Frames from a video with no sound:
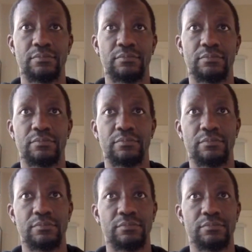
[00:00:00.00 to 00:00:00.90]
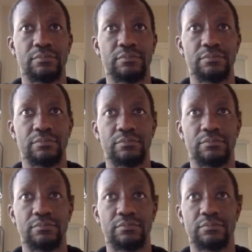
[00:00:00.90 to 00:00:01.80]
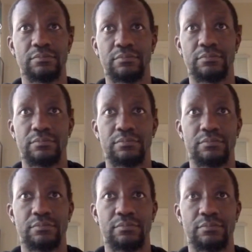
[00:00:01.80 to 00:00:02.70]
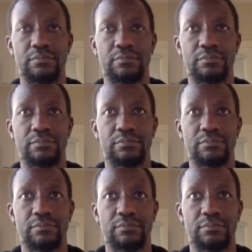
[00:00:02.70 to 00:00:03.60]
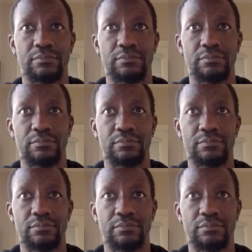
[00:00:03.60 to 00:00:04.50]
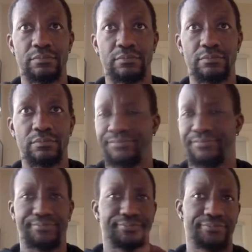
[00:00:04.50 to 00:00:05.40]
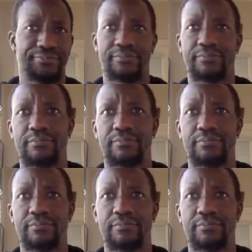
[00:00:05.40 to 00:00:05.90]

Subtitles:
No words are spoken by the person on screen.